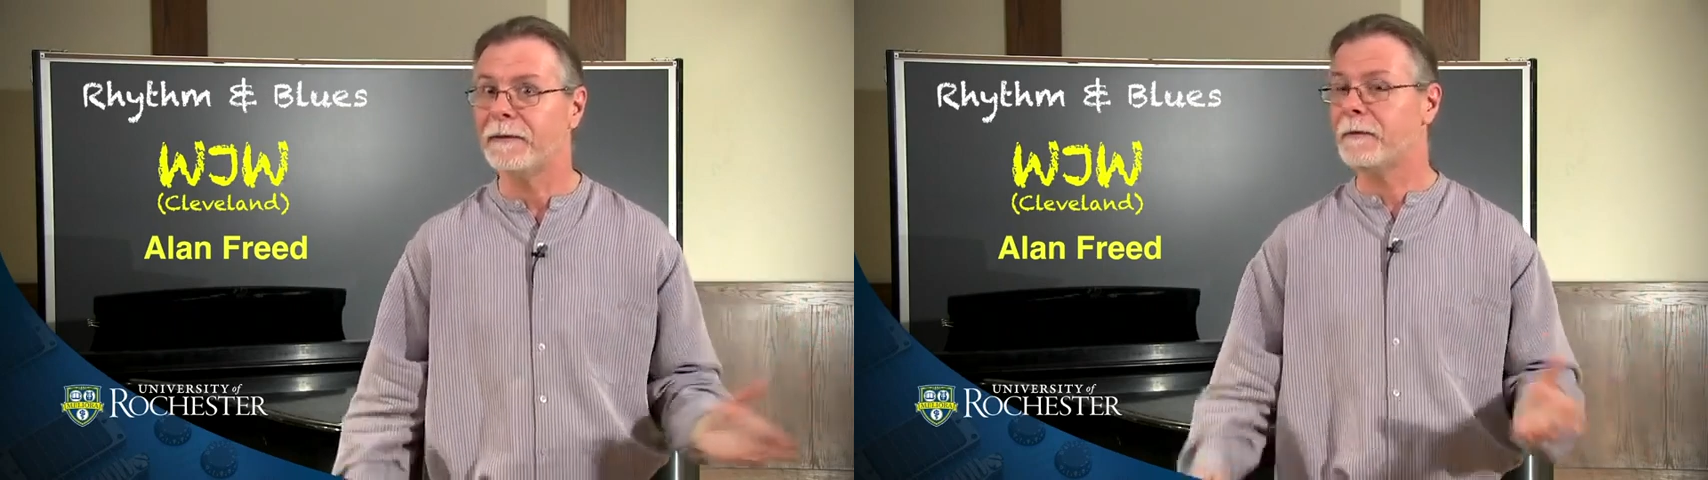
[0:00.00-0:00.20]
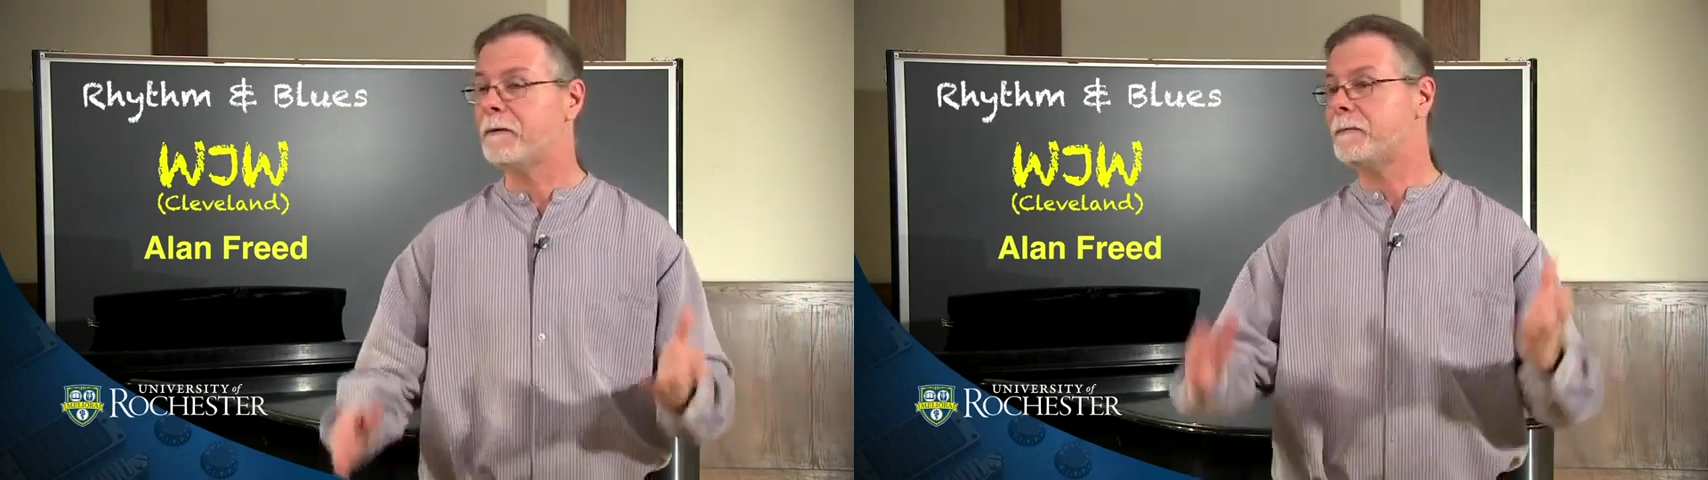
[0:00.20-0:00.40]

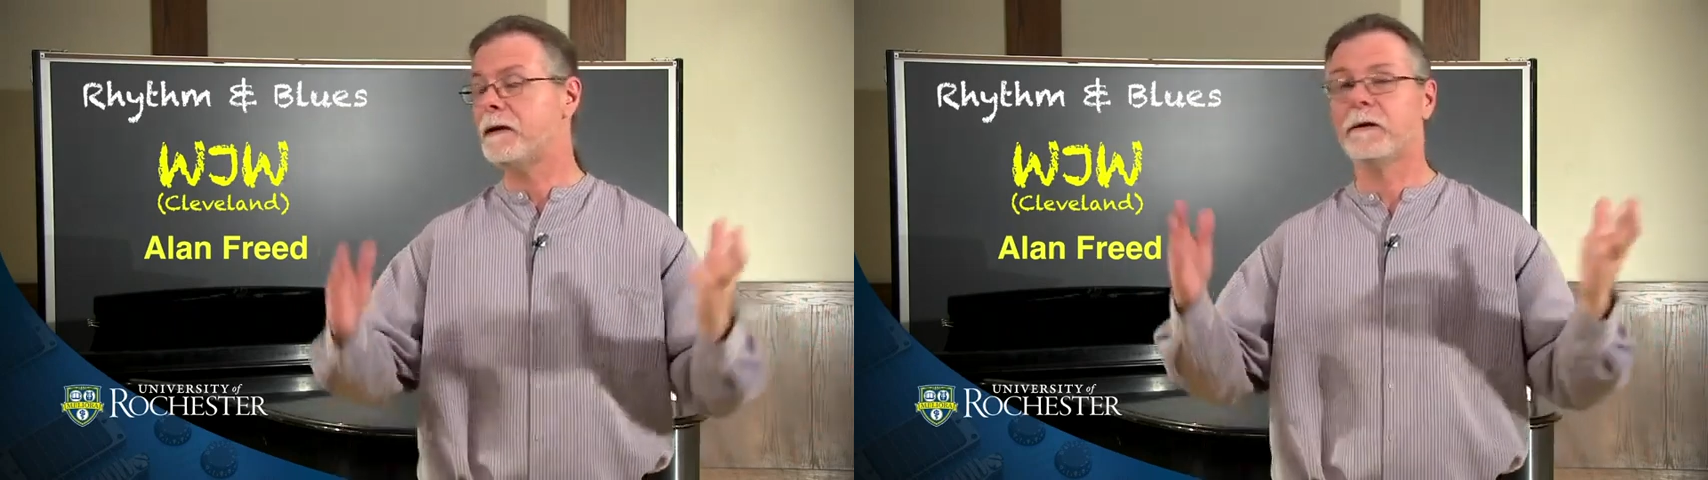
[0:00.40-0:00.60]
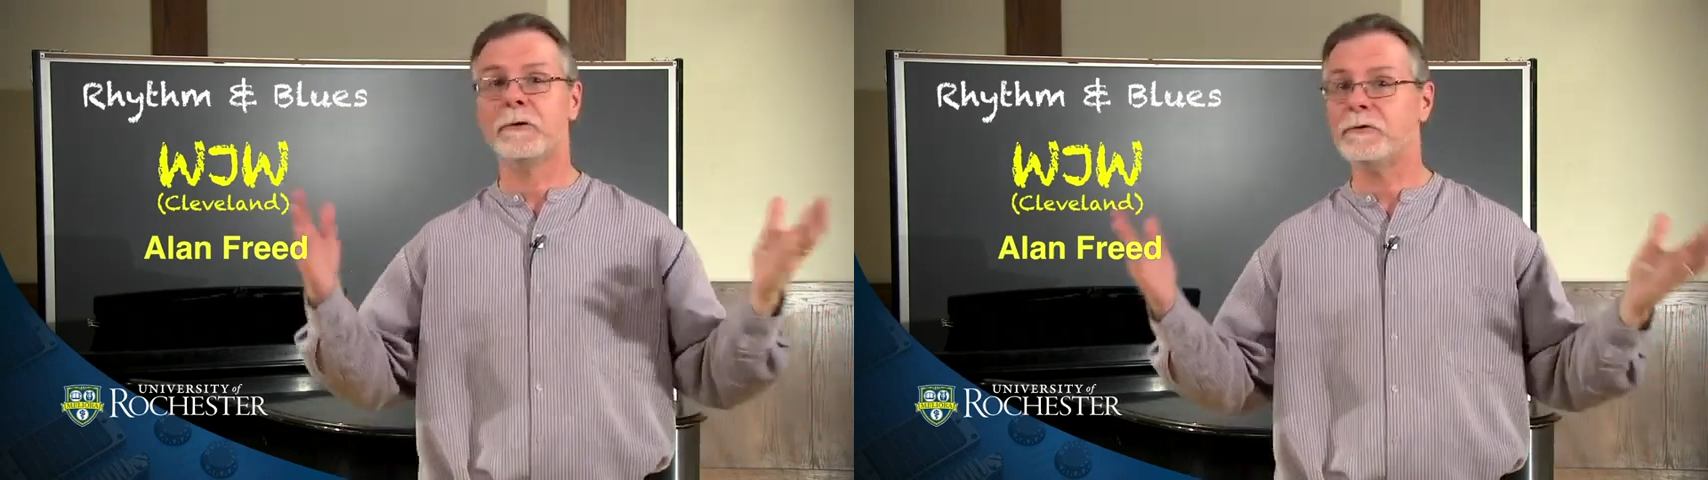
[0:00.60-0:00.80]
and they would
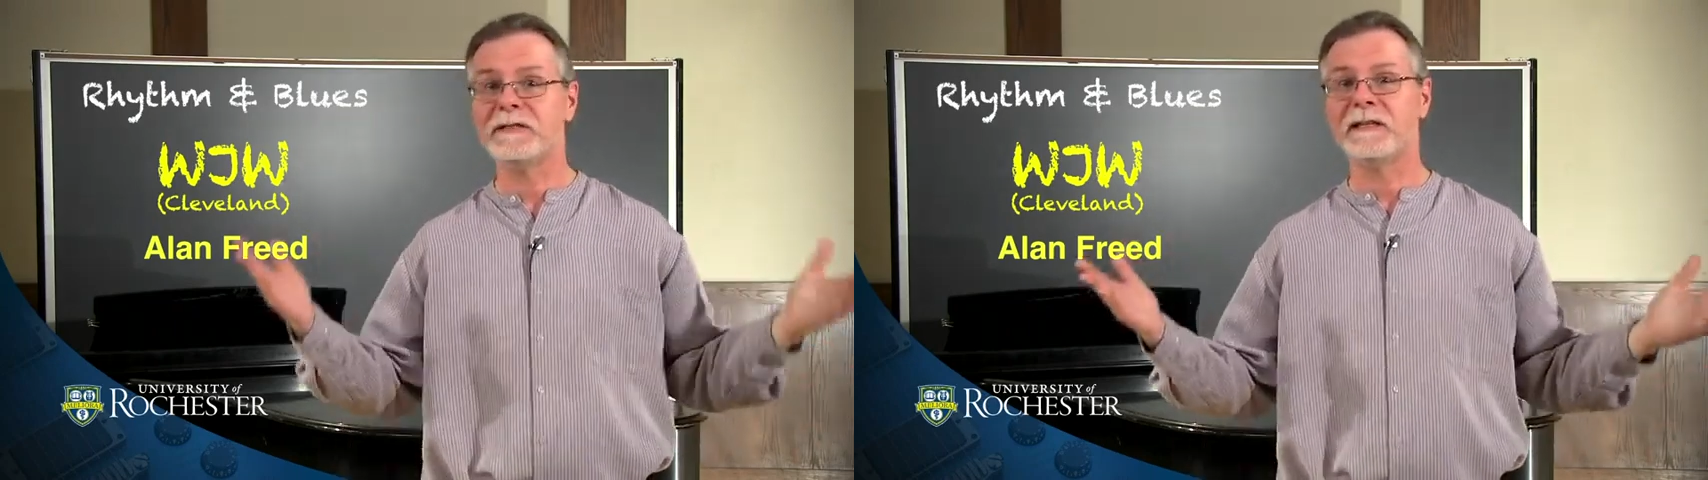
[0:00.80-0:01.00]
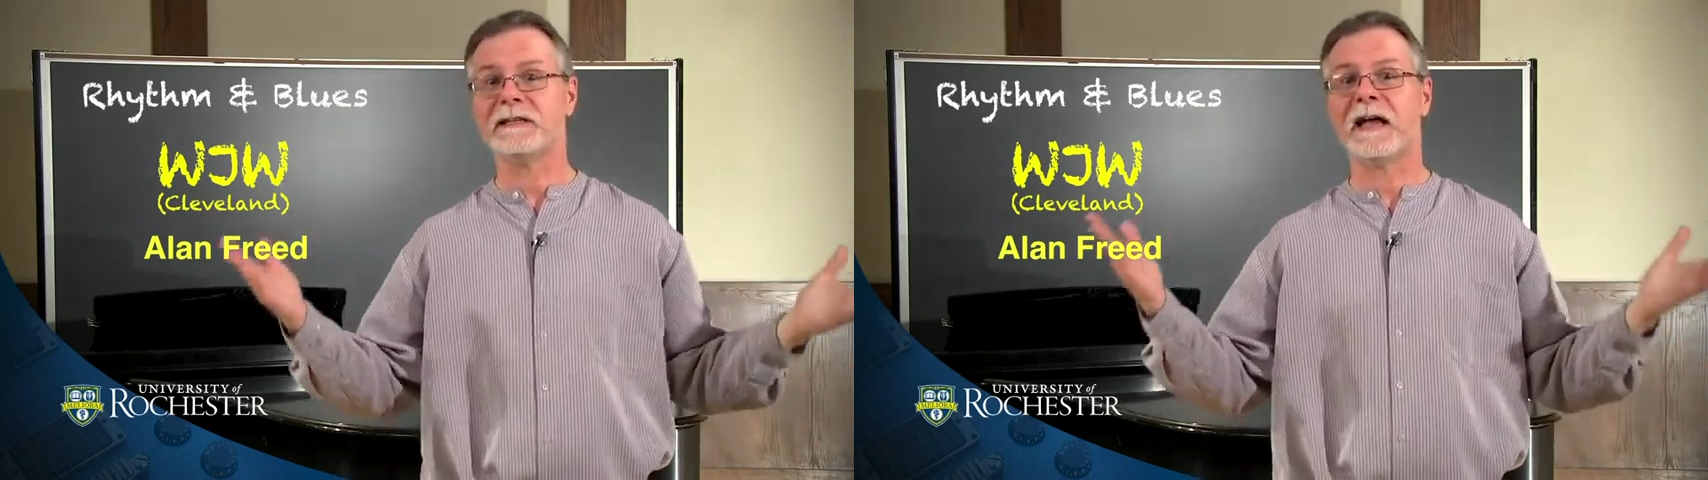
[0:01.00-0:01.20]
be, Who
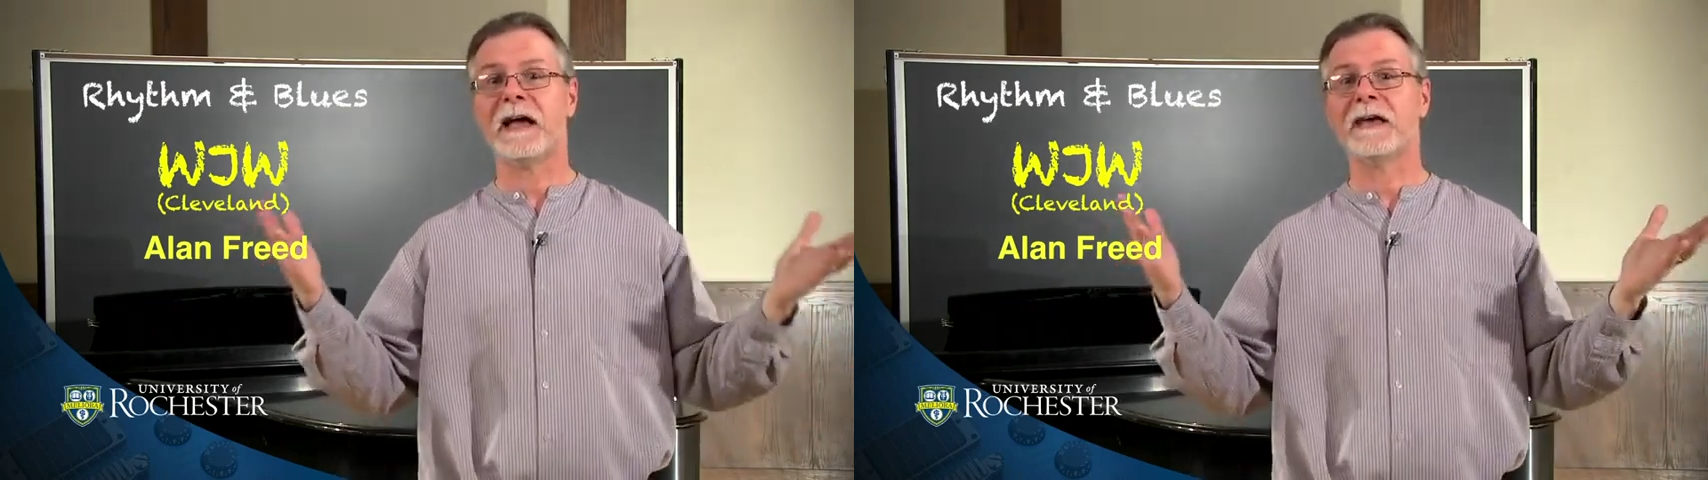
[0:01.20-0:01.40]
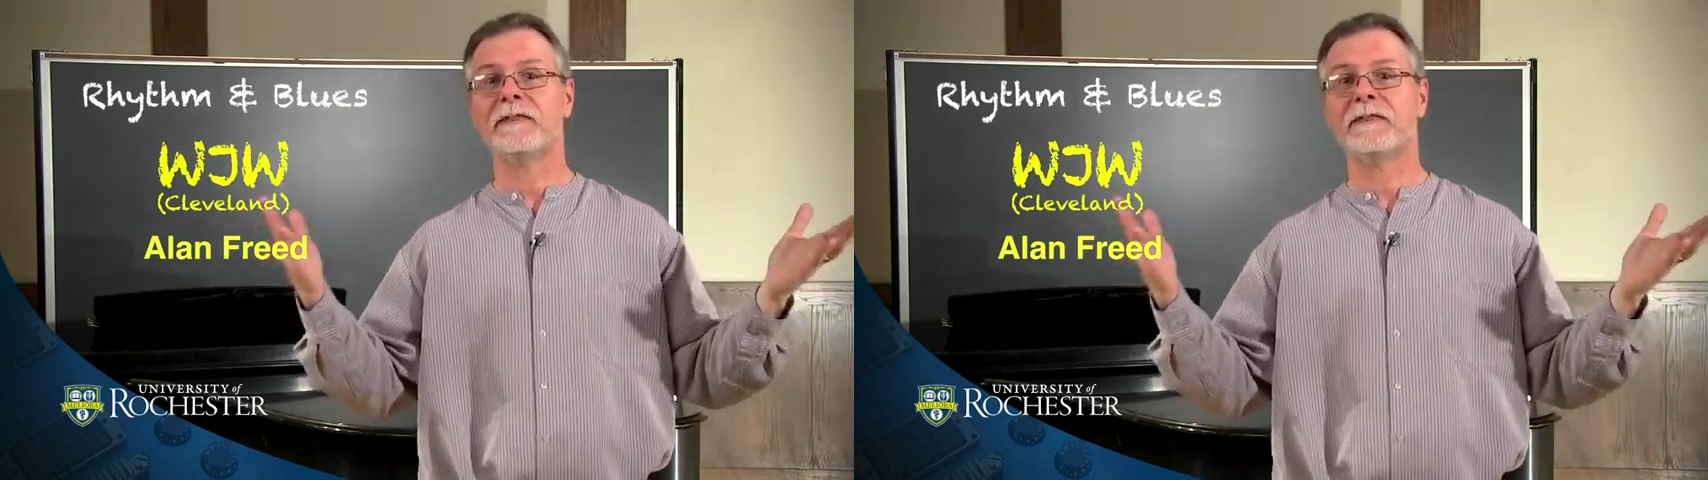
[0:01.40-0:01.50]
is this guy?